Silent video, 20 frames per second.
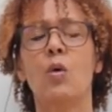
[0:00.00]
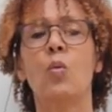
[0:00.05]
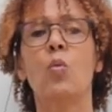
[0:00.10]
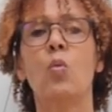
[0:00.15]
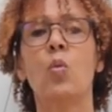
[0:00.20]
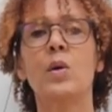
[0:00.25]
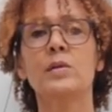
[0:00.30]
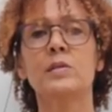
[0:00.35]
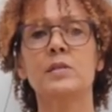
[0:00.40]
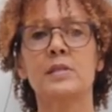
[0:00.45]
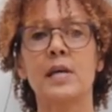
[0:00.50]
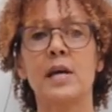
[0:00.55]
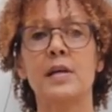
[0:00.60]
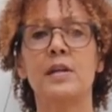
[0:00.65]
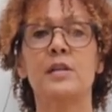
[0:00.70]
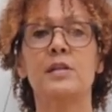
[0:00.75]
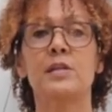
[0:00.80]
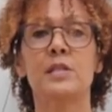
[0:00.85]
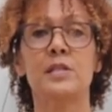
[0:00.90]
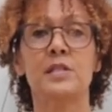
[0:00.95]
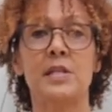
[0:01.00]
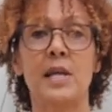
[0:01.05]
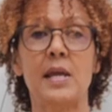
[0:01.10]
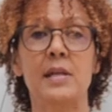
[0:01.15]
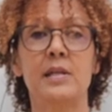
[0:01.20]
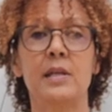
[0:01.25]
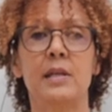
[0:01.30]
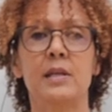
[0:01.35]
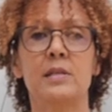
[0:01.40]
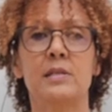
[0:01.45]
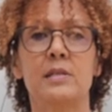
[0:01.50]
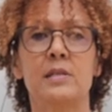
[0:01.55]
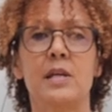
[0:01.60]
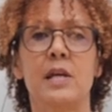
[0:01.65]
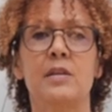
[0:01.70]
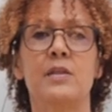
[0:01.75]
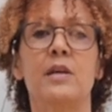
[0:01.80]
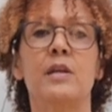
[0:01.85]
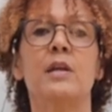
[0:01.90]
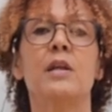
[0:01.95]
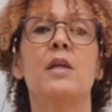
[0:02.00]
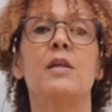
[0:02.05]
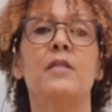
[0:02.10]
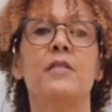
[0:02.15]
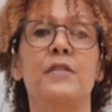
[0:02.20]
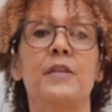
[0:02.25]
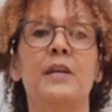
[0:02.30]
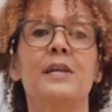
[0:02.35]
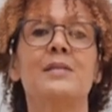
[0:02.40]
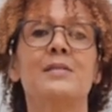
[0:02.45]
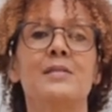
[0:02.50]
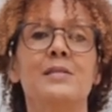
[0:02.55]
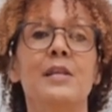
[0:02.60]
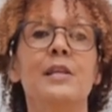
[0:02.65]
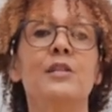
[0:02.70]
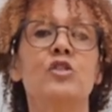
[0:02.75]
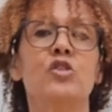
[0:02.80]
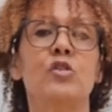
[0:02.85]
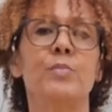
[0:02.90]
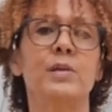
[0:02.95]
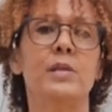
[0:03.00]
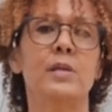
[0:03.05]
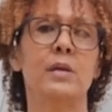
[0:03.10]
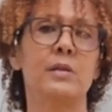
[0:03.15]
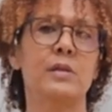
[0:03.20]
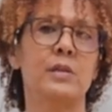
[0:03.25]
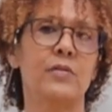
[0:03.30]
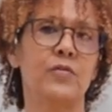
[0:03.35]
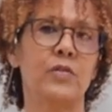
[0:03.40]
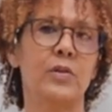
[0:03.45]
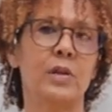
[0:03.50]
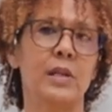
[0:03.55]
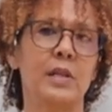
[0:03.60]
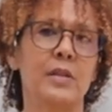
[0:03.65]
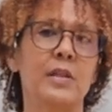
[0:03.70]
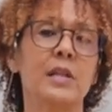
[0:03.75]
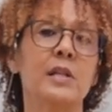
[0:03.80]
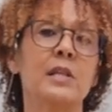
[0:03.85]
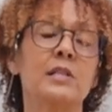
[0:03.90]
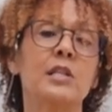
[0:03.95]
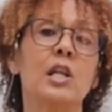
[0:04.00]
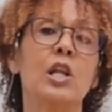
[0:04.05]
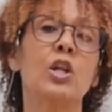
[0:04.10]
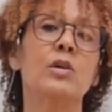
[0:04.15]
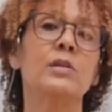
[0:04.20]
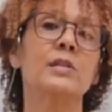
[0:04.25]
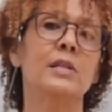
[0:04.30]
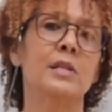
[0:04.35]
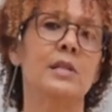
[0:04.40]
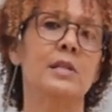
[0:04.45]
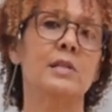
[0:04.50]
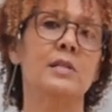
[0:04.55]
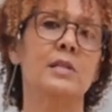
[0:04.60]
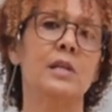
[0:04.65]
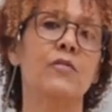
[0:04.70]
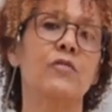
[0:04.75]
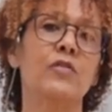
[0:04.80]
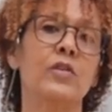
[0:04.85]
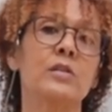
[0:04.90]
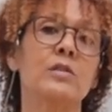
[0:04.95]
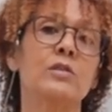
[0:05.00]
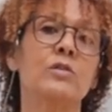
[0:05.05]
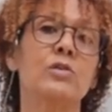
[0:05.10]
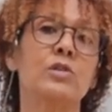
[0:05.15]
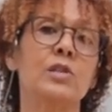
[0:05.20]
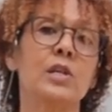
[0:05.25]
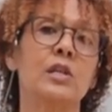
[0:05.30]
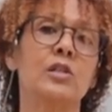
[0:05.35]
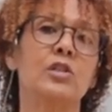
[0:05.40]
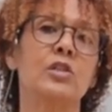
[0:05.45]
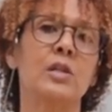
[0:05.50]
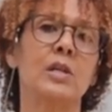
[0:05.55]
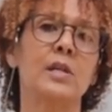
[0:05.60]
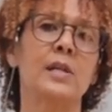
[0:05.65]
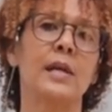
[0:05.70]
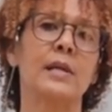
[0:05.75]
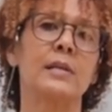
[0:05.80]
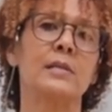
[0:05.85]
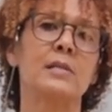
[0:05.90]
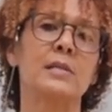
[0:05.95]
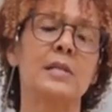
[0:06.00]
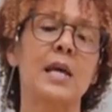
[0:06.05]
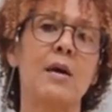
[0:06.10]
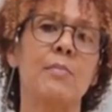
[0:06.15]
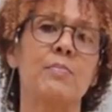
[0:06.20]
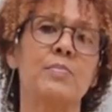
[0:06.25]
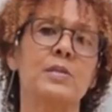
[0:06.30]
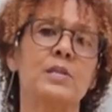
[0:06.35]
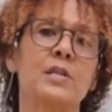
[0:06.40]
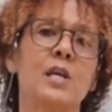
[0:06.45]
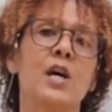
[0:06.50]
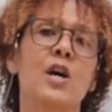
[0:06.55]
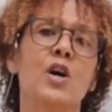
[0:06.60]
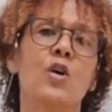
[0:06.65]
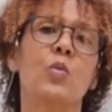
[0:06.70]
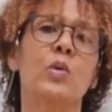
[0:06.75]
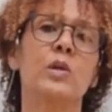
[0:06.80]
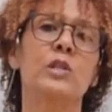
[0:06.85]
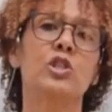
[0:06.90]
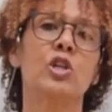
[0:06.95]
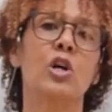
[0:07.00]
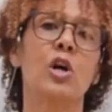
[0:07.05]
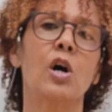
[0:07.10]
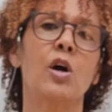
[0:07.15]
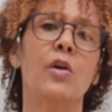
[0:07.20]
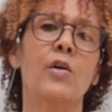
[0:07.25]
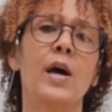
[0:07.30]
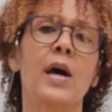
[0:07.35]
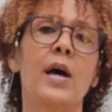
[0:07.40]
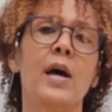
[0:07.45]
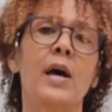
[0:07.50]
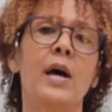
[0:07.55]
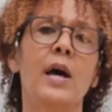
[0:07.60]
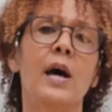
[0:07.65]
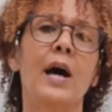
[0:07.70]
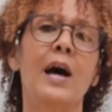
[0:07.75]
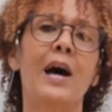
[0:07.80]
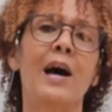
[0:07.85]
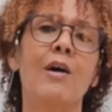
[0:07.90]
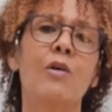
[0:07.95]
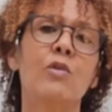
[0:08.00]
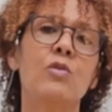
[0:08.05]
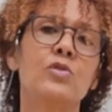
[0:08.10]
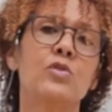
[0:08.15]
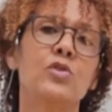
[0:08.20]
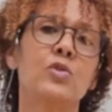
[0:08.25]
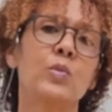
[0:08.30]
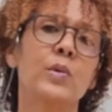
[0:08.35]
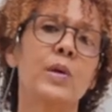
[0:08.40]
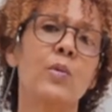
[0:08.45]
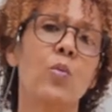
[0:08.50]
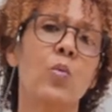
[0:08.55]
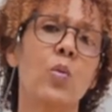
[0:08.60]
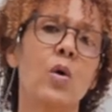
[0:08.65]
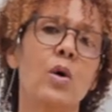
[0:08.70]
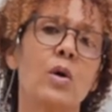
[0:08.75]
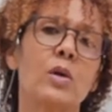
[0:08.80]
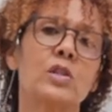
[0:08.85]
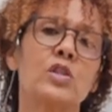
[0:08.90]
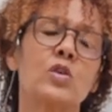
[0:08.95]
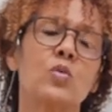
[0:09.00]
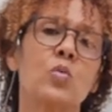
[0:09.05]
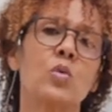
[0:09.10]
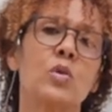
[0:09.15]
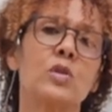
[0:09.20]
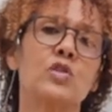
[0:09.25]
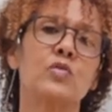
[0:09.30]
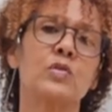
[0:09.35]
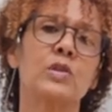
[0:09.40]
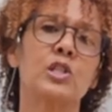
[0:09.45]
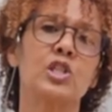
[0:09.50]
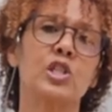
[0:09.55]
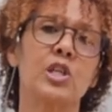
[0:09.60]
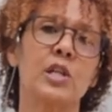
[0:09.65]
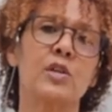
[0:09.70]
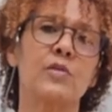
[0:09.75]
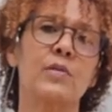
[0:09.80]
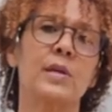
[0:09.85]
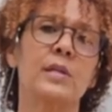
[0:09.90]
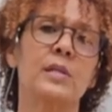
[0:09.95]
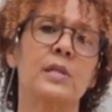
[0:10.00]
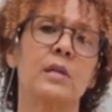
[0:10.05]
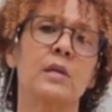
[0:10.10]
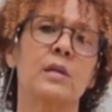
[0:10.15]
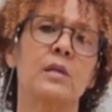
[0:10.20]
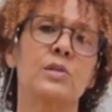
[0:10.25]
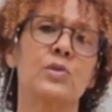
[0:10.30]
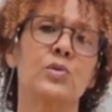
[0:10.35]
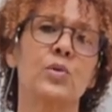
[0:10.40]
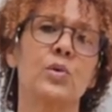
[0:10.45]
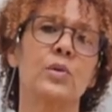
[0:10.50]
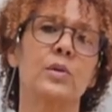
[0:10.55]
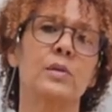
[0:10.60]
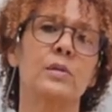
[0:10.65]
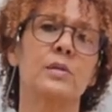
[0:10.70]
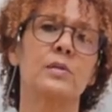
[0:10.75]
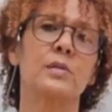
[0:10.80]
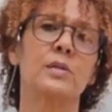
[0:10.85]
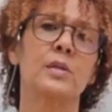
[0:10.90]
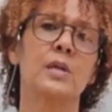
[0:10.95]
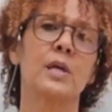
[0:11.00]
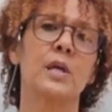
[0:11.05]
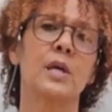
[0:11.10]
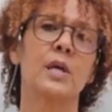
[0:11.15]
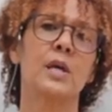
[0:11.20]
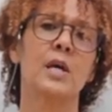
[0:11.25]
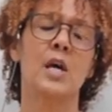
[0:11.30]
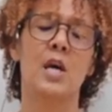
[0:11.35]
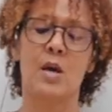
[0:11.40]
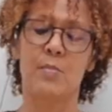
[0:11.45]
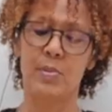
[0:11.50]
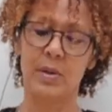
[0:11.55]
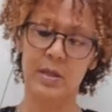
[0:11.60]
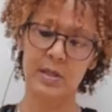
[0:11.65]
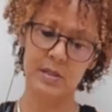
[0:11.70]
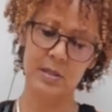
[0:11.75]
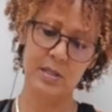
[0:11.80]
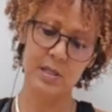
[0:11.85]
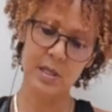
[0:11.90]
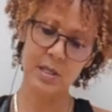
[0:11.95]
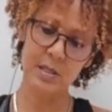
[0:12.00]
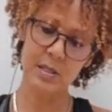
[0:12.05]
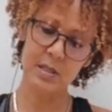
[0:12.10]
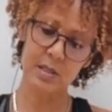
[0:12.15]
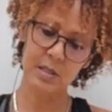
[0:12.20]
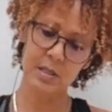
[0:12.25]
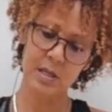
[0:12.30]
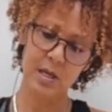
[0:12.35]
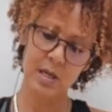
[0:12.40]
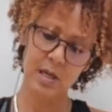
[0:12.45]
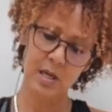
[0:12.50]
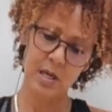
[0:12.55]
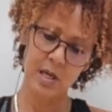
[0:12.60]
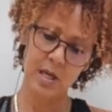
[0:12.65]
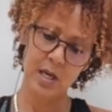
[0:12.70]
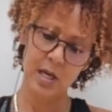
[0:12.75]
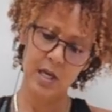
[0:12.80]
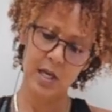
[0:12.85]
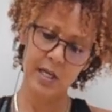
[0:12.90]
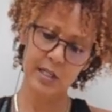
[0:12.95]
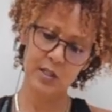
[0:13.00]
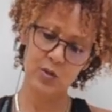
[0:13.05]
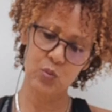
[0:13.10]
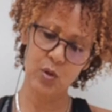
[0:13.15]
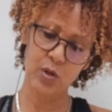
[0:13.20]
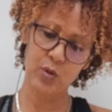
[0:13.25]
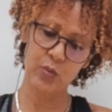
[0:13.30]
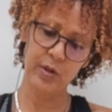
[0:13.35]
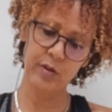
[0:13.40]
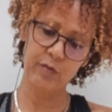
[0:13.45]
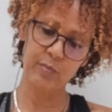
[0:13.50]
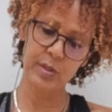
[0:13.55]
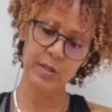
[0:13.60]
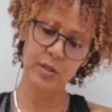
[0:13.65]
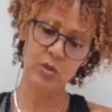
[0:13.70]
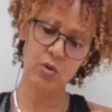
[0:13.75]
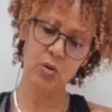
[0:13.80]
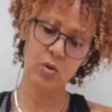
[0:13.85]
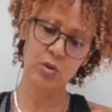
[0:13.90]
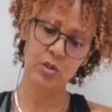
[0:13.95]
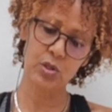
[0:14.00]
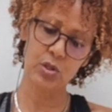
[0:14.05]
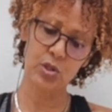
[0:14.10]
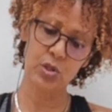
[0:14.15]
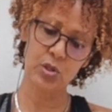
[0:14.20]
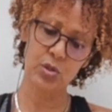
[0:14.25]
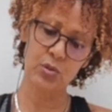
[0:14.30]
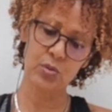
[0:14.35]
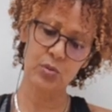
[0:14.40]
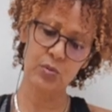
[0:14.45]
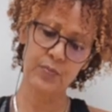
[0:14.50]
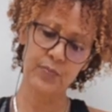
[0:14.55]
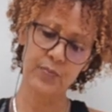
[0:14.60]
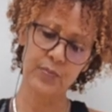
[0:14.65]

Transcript: Once that understanding is there that things need to be done differently, then it's a lot easier for us to teach the next steps, which are, how do we work towards regenerating our soils? Because this is what we've been taught to do.